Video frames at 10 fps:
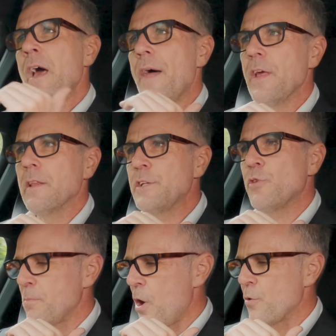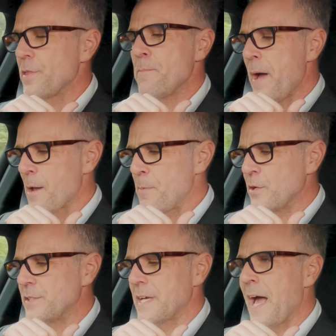and the electric motor at the back,
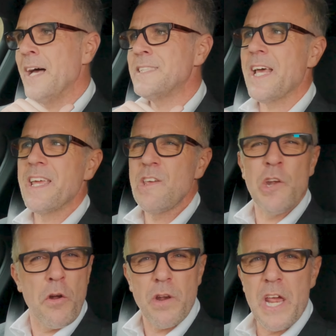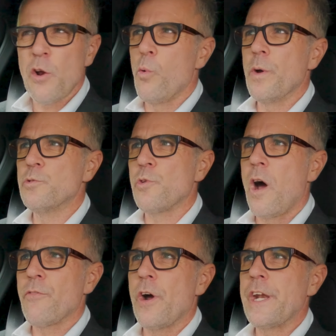because the car's saying, you don't need all-wheel
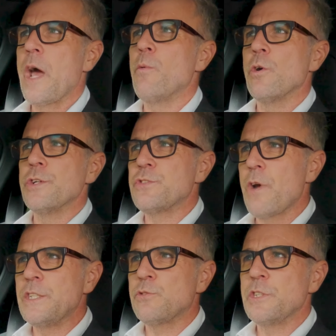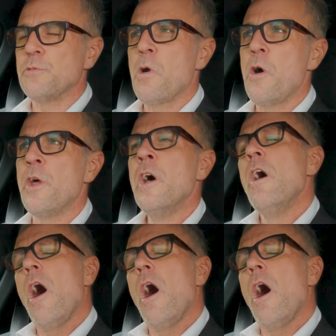drive right now, we're on a straight stretch of road,